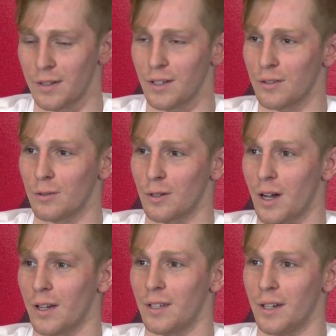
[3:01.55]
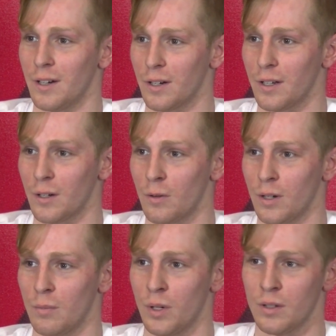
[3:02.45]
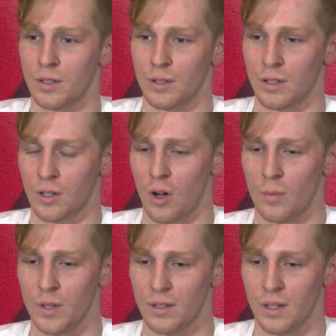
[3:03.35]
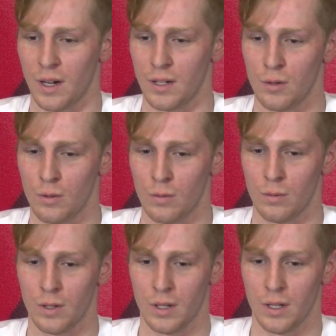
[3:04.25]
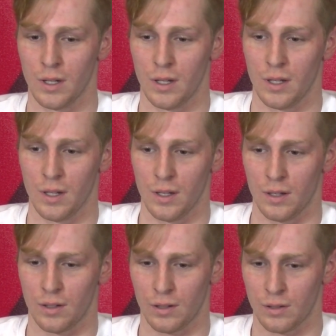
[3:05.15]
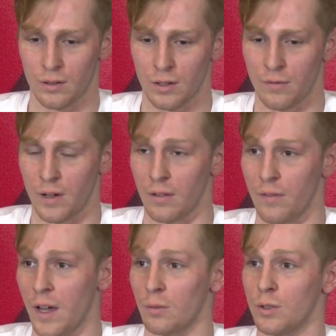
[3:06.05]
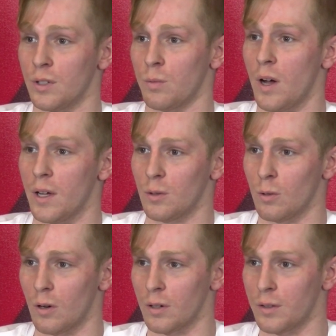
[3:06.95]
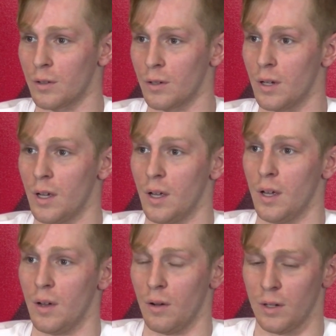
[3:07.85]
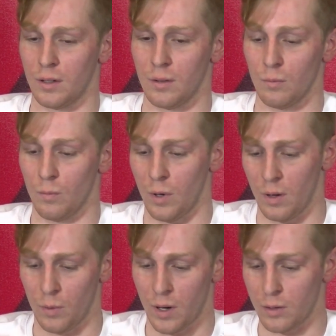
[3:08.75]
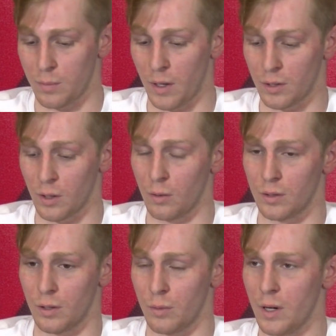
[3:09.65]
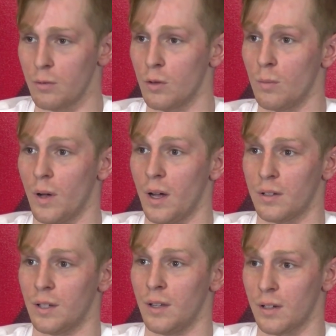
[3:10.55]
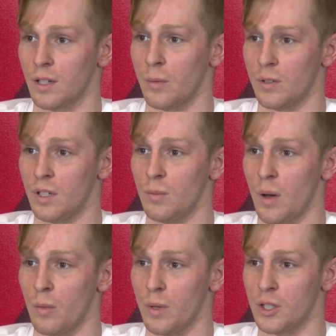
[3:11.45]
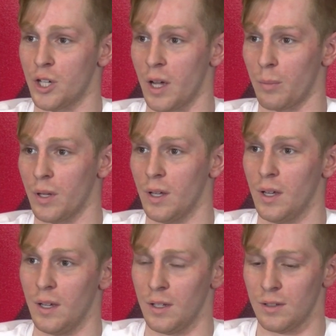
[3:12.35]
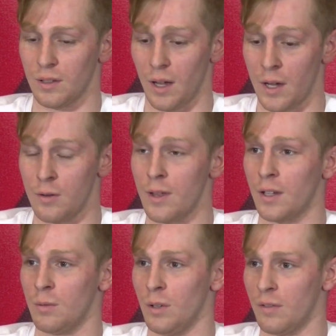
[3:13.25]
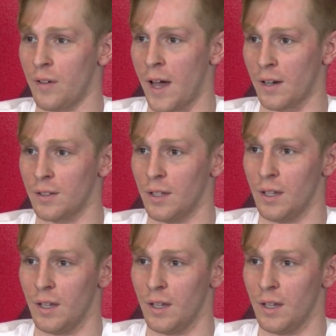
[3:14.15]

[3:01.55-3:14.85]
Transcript: sounds a little cocky and arrogant going in, but it was just this calmness that I knew, it's a solidifying fact, which is why I told Arthur and uh, when I was about to go into the ready room, I said, next time you see me, I'm going to be a champ. Is I knew that to be a fact.